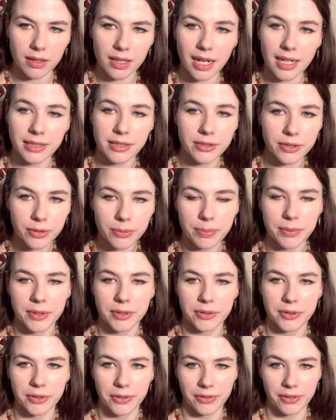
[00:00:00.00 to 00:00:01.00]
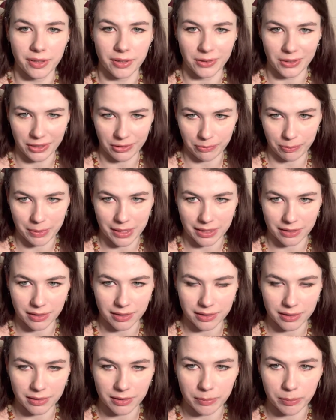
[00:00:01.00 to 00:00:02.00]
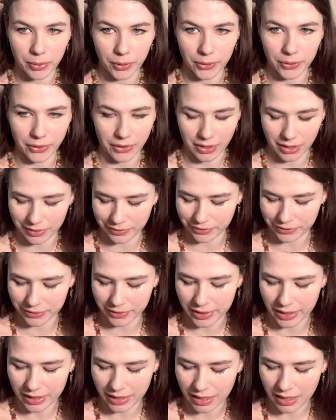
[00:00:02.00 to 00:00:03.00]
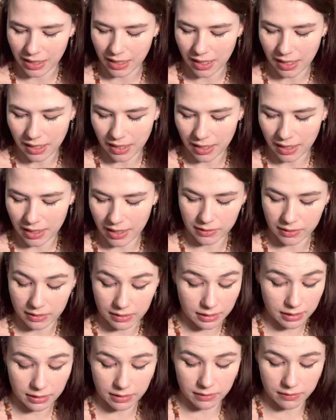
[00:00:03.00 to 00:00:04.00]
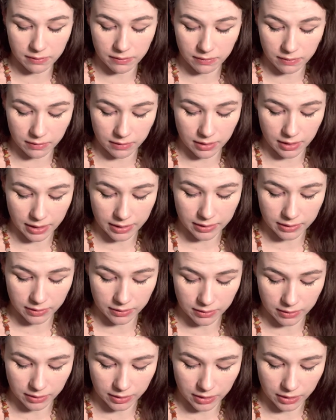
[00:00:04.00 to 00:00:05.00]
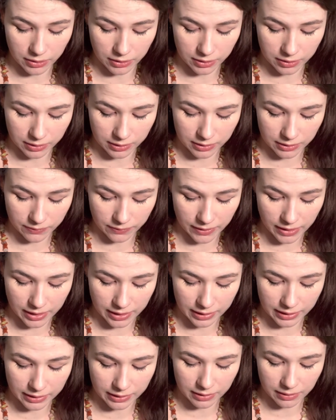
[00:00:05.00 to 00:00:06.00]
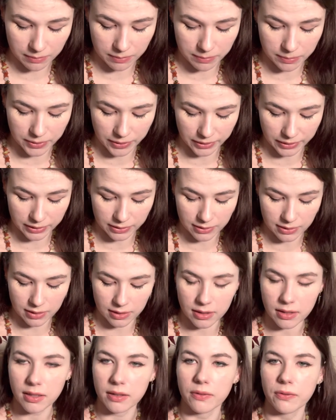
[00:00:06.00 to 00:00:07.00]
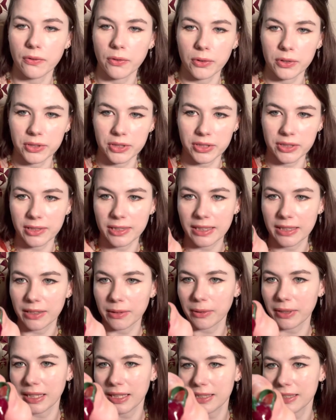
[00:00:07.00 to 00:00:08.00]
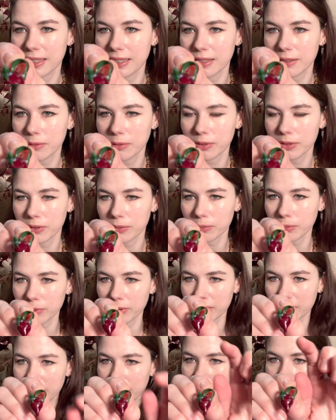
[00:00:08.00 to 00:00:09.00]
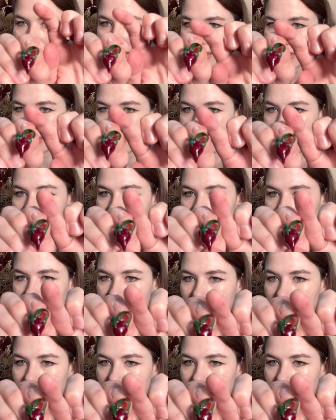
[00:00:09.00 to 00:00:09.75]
super glued the leaf back on. It broke off. It's nice and secure, it's fine, but unfortunately the way I did it was really messy.